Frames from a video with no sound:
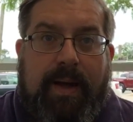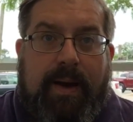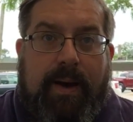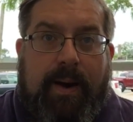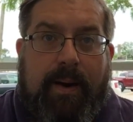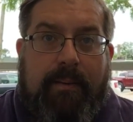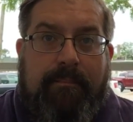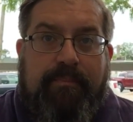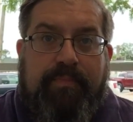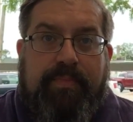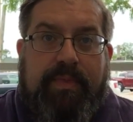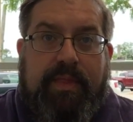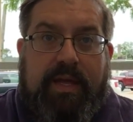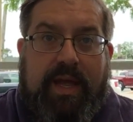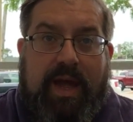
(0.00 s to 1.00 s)

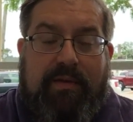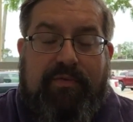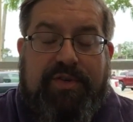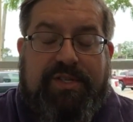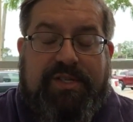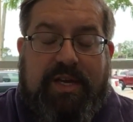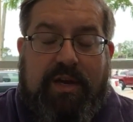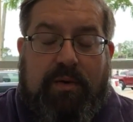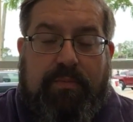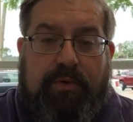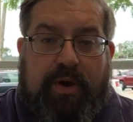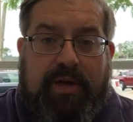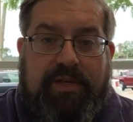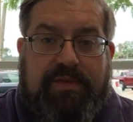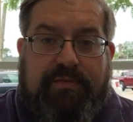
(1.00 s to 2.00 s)
The average sale
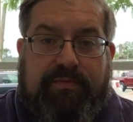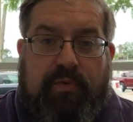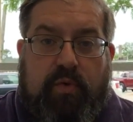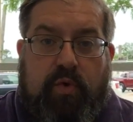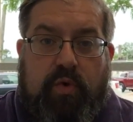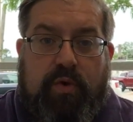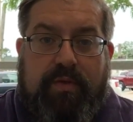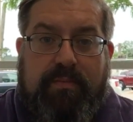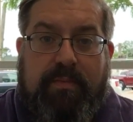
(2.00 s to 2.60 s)
price for